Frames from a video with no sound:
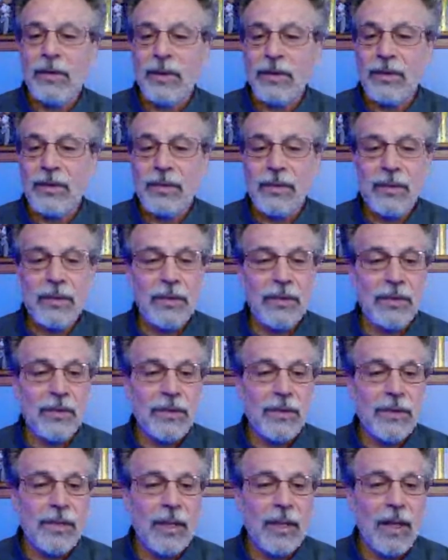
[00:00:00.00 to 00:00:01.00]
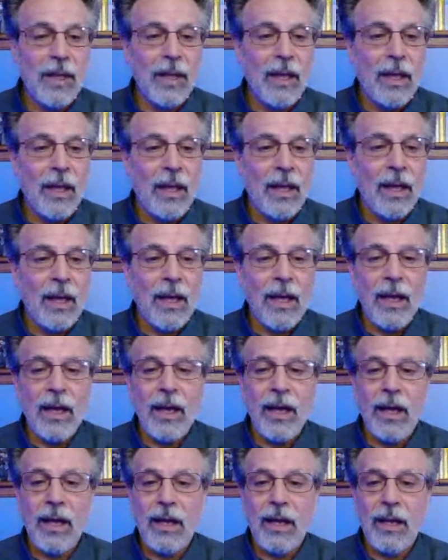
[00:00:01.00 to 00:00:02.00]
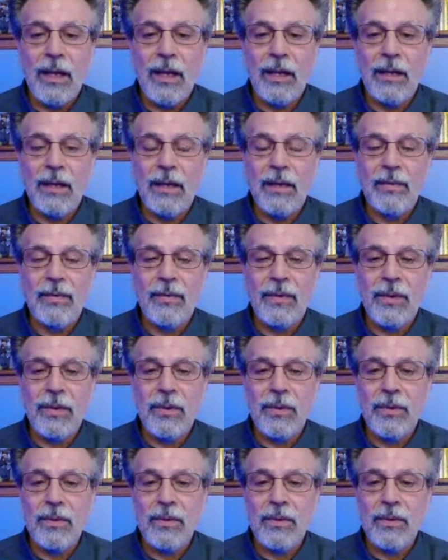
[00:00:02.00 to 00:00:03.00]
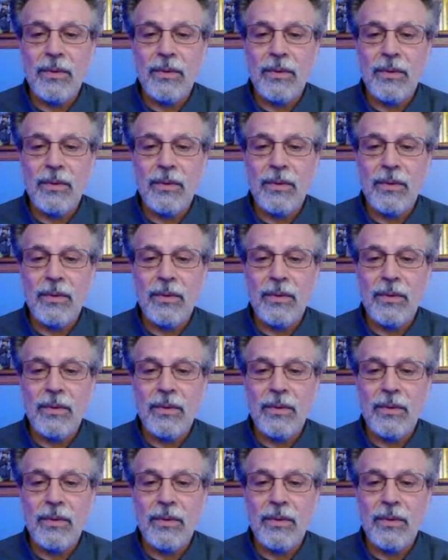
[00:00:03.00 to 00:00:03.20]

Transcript: concerns, if you